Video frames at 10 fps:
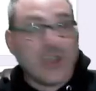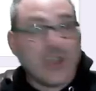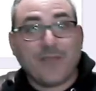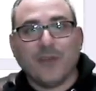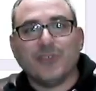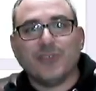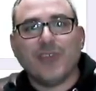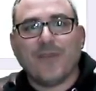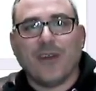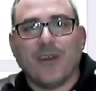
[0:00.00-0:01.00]

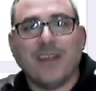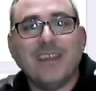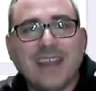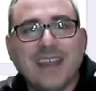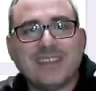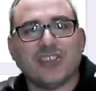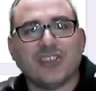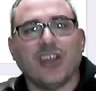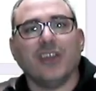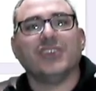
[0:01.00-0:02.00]
TracFone. I think they still
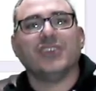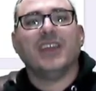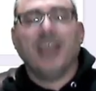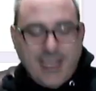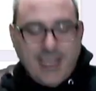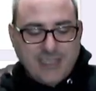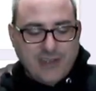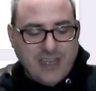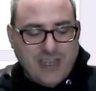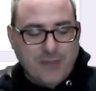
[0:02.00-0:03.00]
charge a
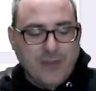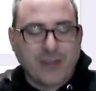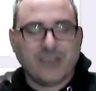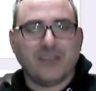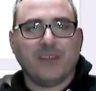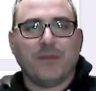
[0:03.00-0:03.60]
certain number